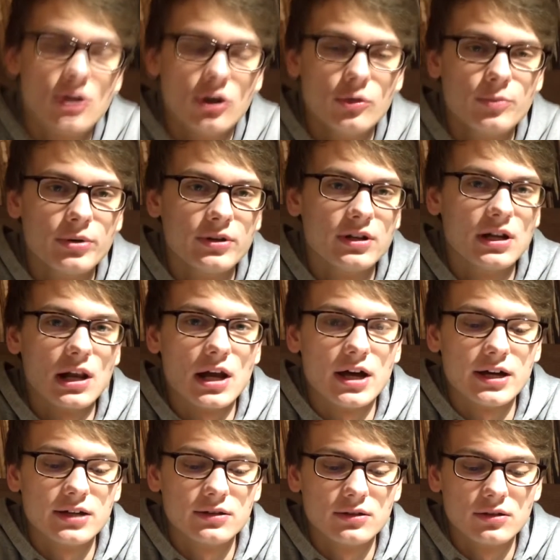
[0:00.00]
Open in
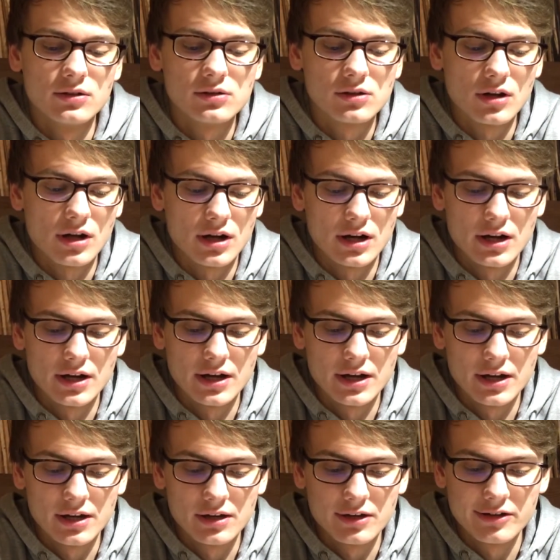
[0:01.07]
Leiden,
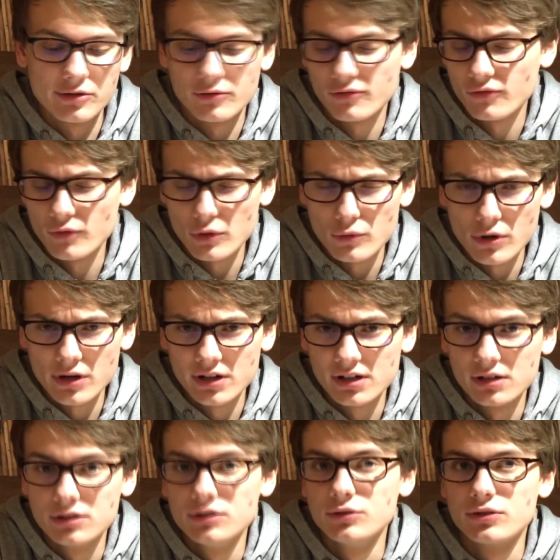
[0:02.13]
I wanted
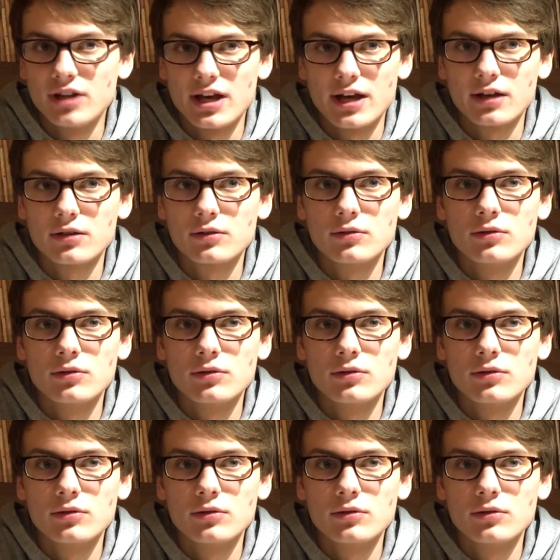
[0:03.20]
a new deck